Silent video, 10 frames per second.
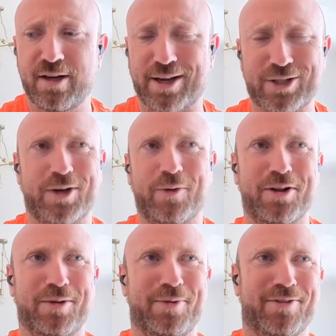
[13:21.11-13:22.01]
Okay, so I went
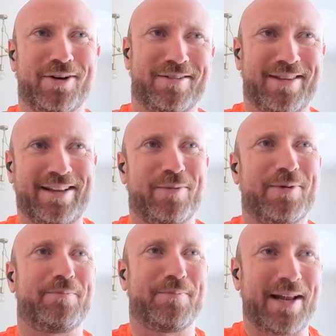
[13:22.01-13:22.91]
on a little bit of a thing there,
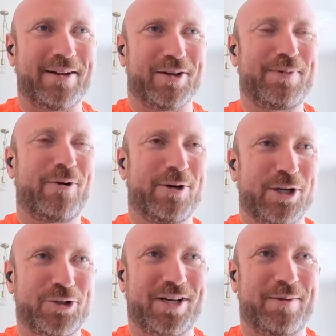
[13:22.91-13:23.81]
but anyways, Bitcoin
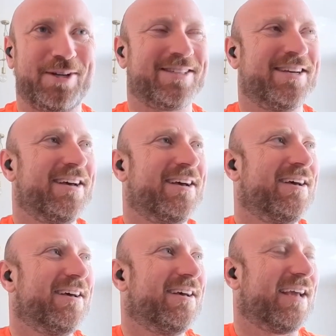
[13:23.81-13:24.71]
treasury companies.
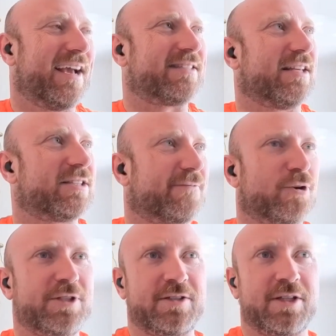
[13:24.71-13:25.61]
It's the
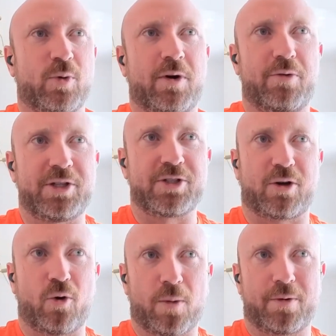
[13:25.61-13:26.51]
first instance where we really saw
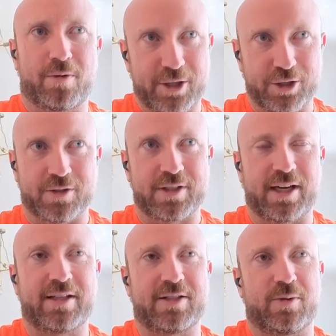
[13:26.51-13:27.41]
corporations,
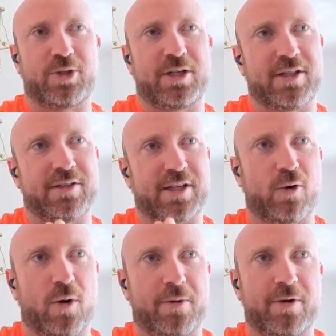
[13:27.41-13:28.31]
I guess is what I'm trying to say, is like
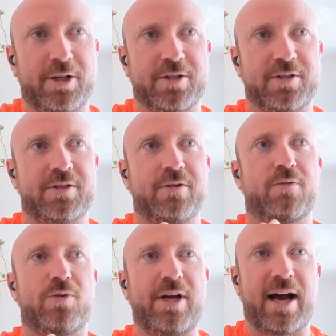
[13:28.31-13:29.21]
corporations
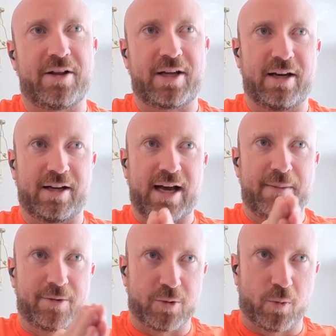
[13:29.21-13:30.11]
reallocating
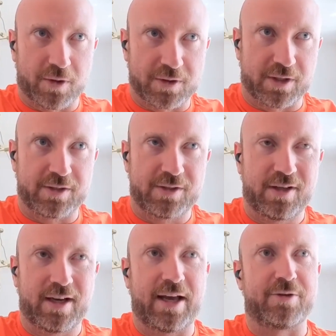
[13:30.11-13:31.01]
capital towards
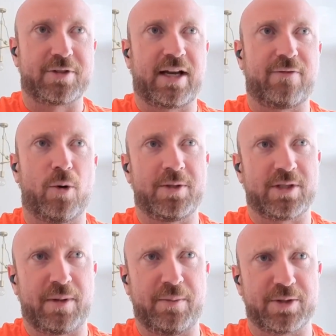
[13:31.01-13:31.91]
this. And there's kind of opens
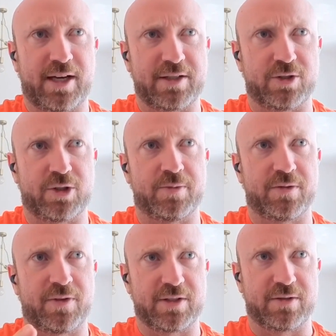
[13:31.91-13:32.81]
up people's eyes in terms
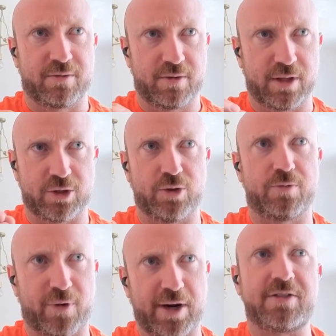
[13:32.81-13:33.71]
of this new
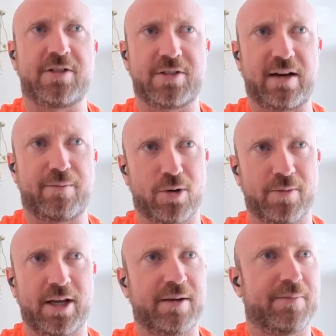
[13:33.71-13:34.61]
phrase that's kind of
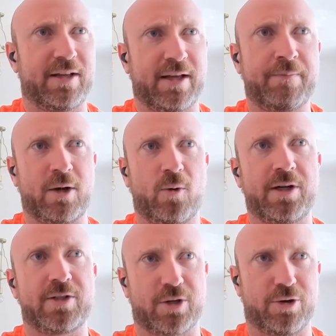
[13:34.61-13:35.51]
permeating, being like
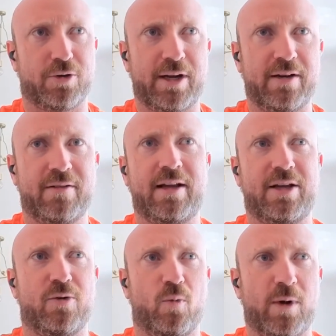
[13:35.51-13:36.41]
Bitcoin is the hurdle rate.
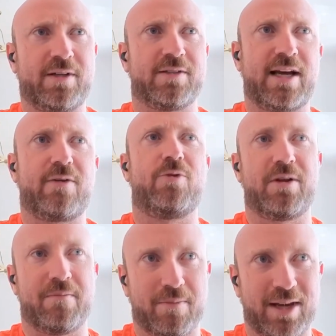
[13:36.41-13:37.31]
And, what does that
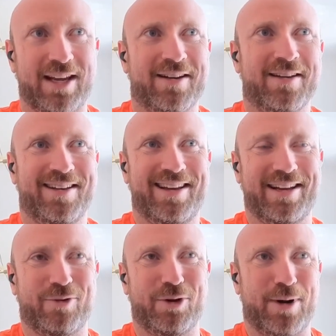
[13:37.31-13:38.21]
really mean
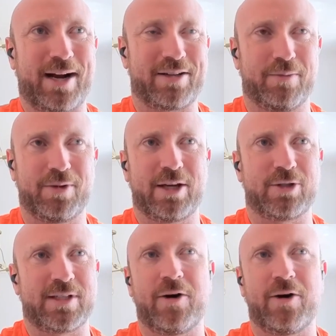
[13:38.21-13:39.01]
in real practical implications?